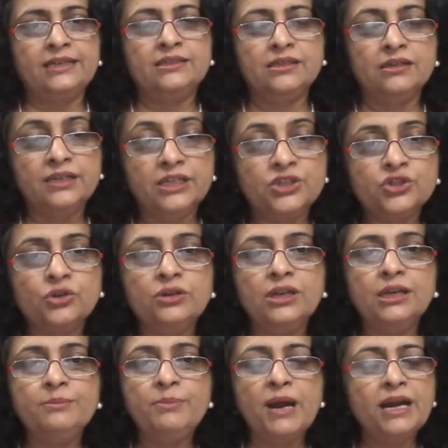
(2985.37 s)
That's a
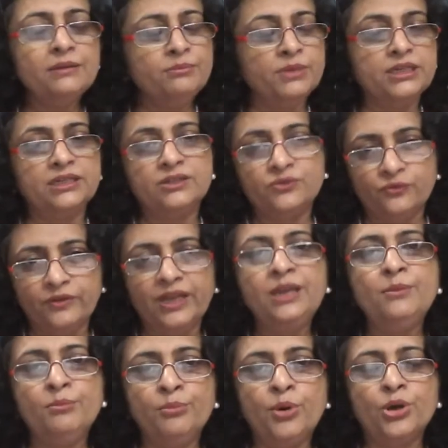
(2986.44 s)
historical part, but it's
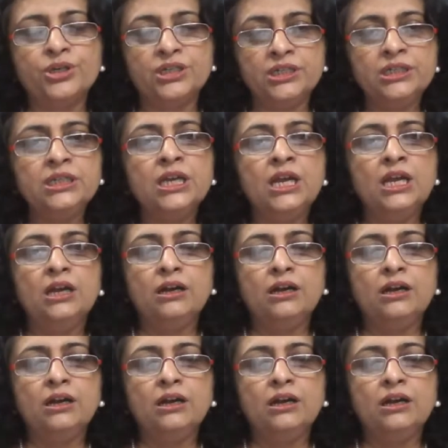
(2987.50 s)
very important